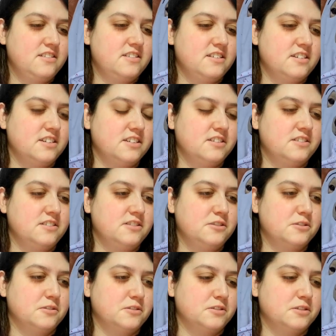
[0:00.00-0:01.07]
That's
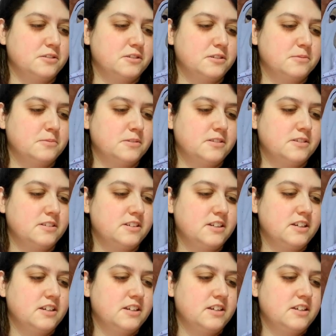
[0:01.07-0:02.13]
so adorable.
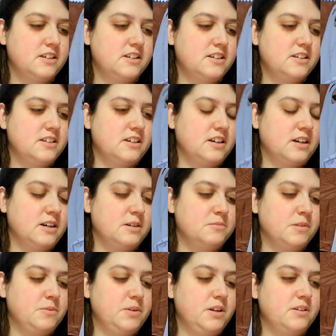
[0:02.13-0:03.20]

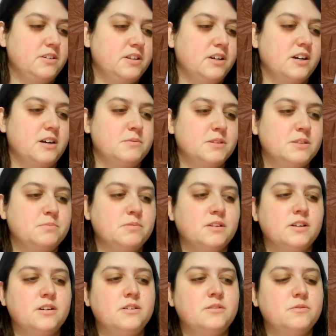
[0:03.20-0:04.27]
Let me know in the comments
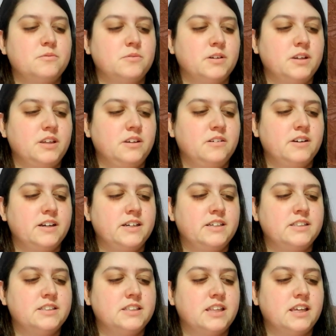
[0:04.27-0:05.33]
below what you
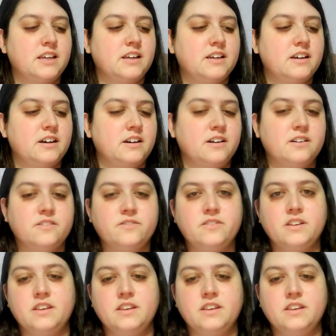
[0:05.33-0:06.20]
guys think of